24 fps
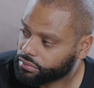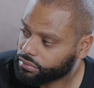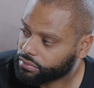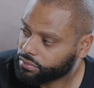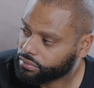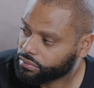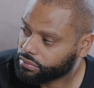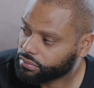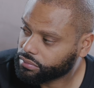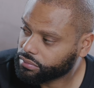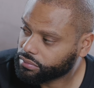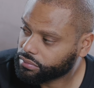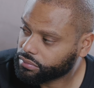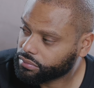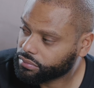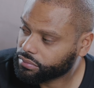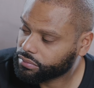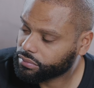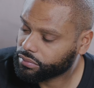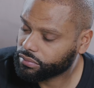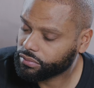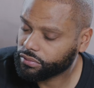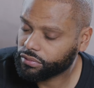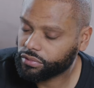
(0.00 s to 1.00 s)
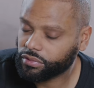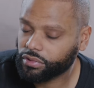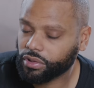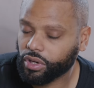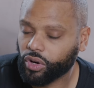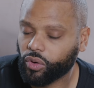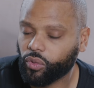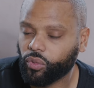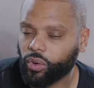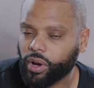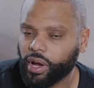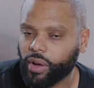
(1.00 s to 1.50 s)
work.
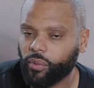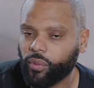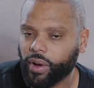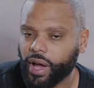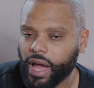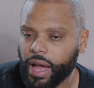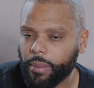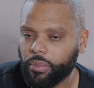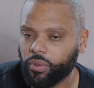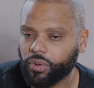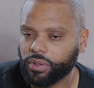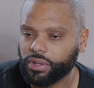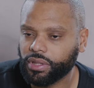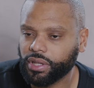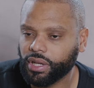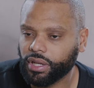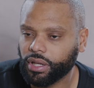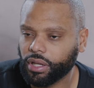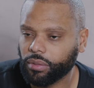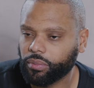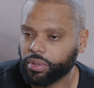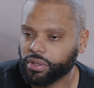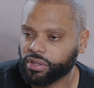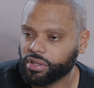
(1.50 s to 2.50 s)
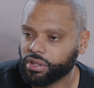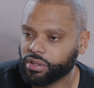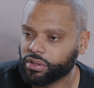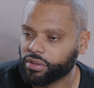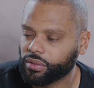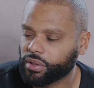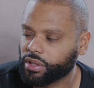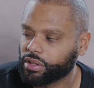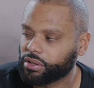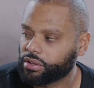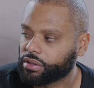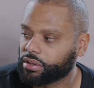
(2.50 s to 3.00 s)
So what, what happened with the Olympic
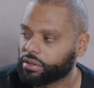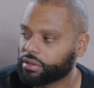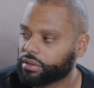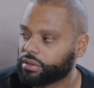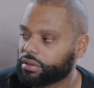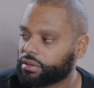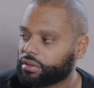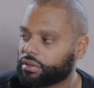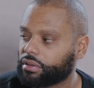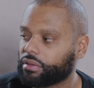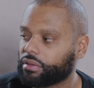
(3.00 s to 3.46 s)
situation?